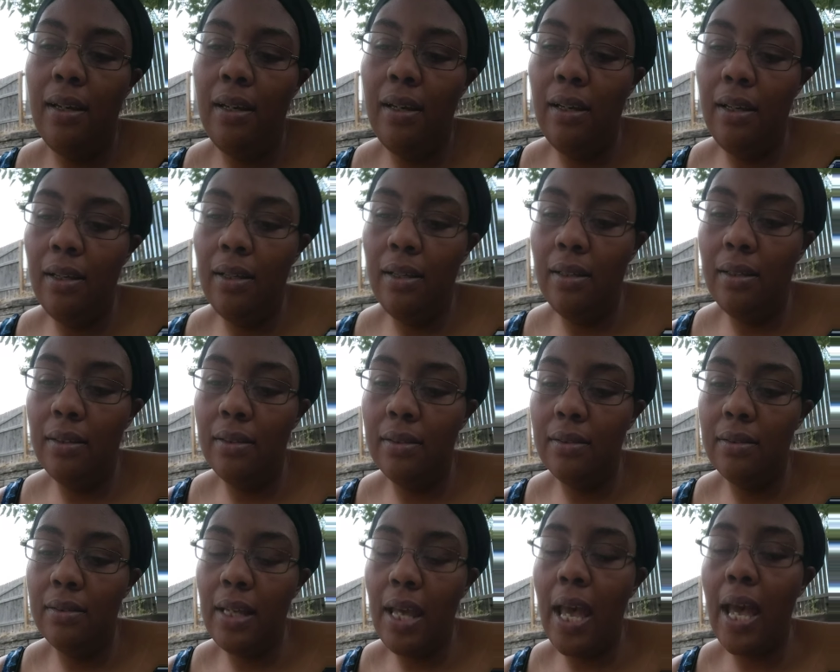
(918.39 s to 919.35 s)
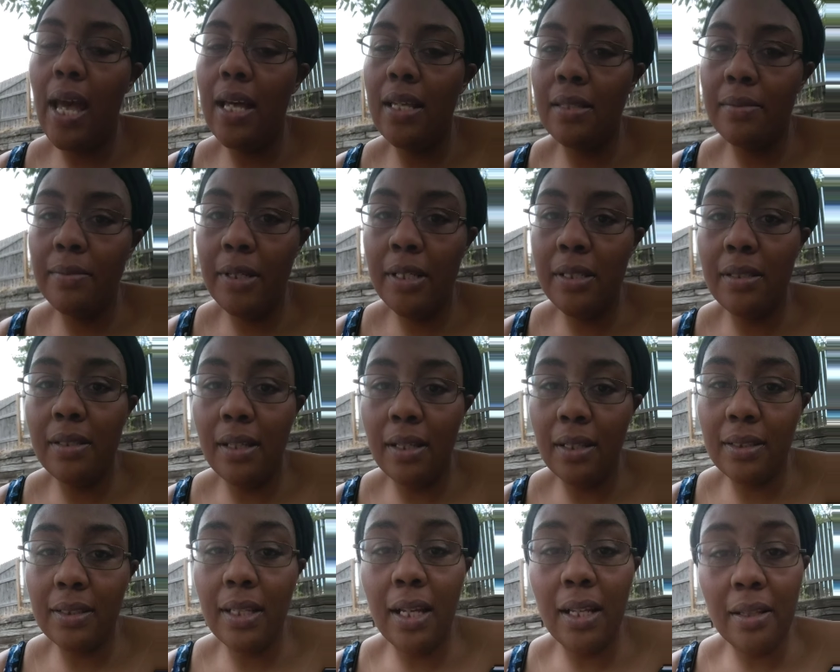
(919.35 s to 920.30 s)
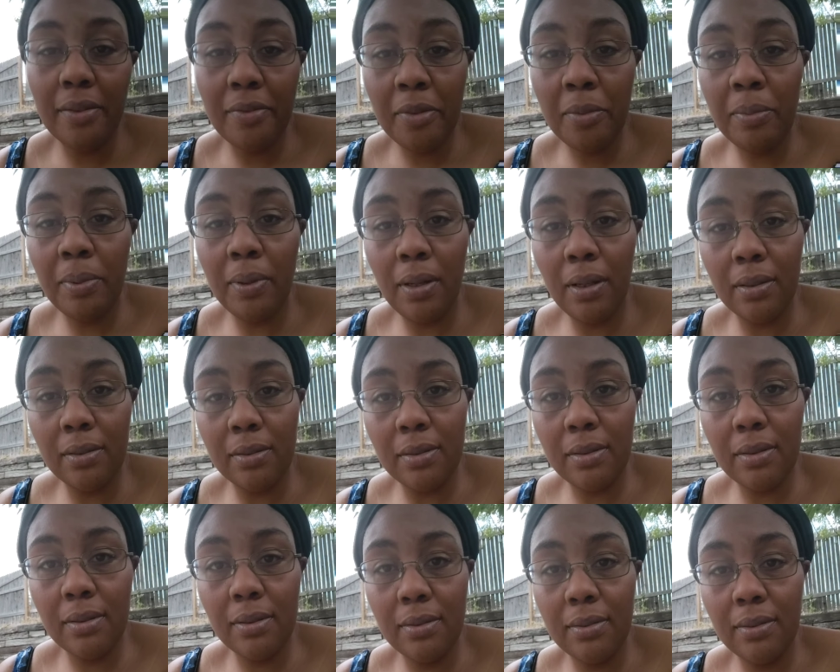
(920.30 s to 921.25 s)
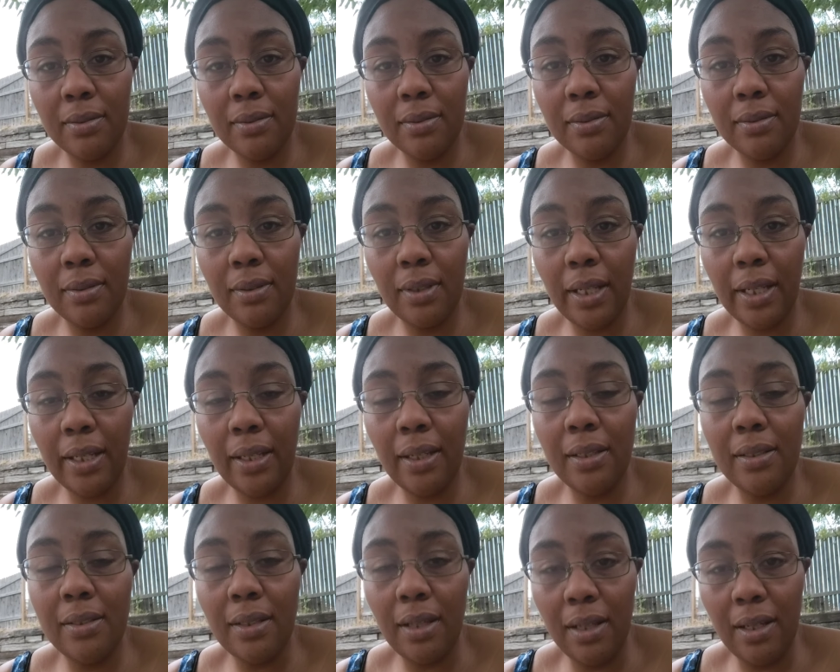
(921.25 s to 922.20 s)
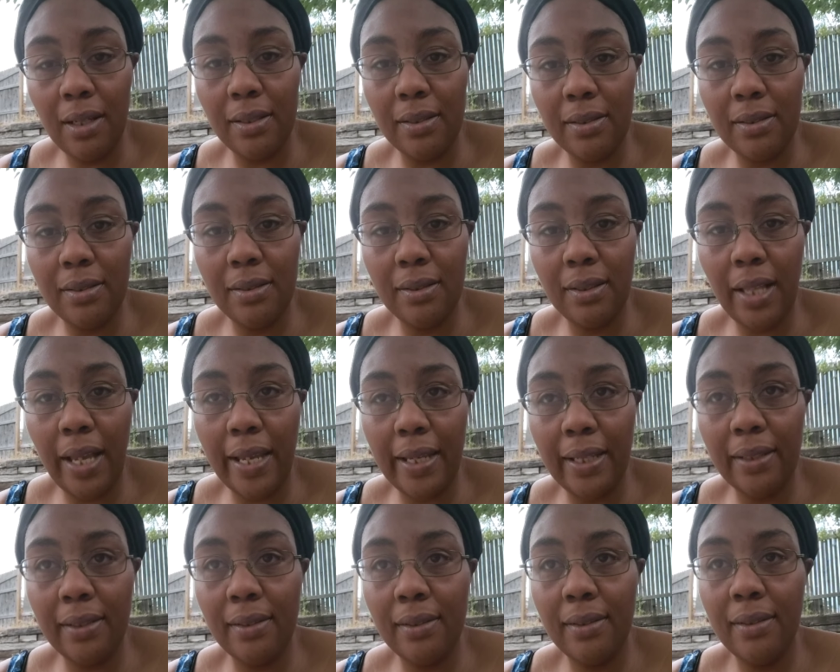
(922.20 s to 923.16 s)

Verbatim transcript: Uh, asthma sucks. Elephant balls. Like, it does. Like,